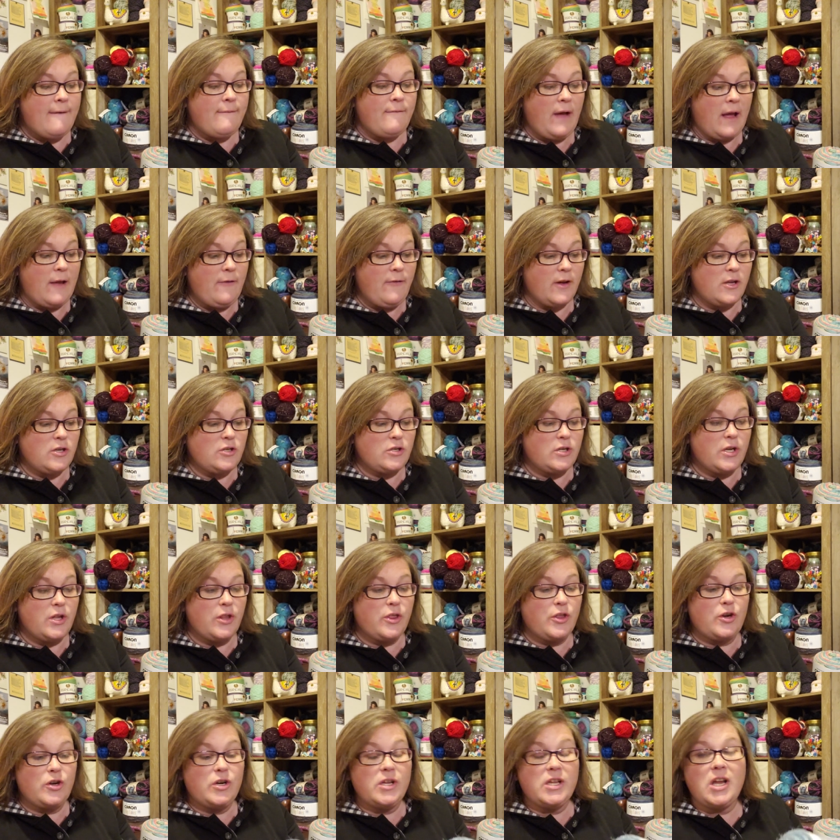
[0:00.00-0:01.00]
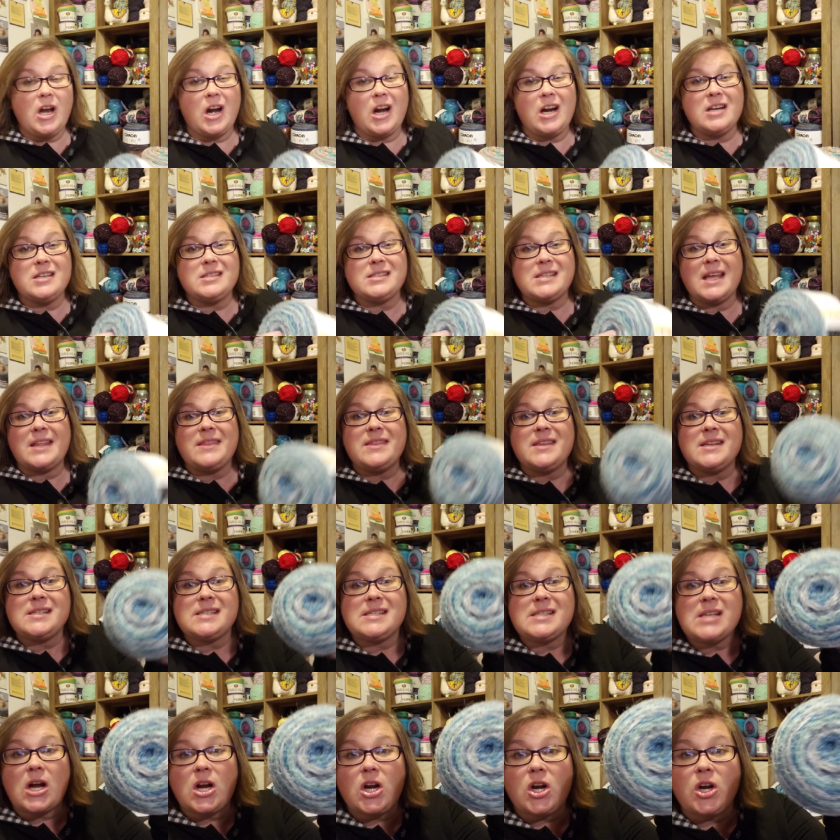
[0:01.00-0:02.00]
530 yards, and this
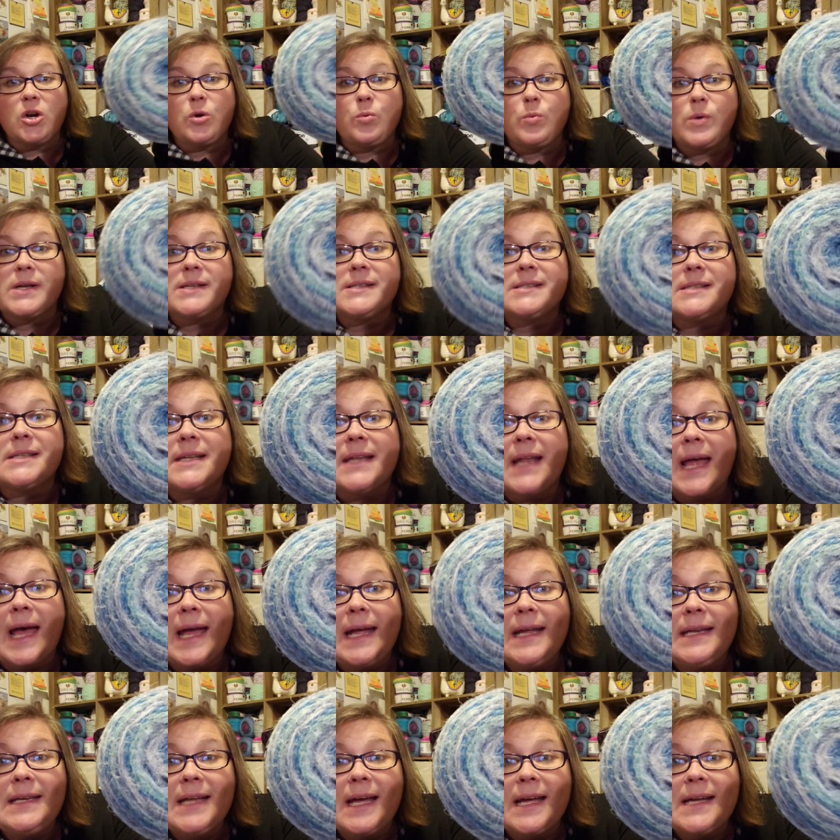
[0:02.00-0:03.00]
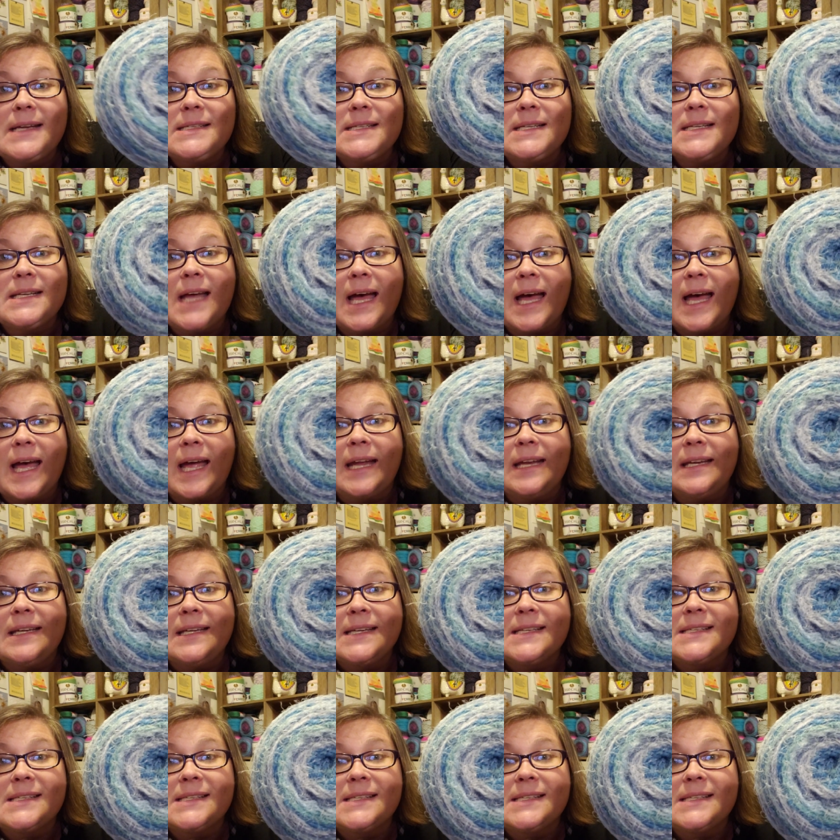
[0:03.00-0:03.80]
sucker was $9.99.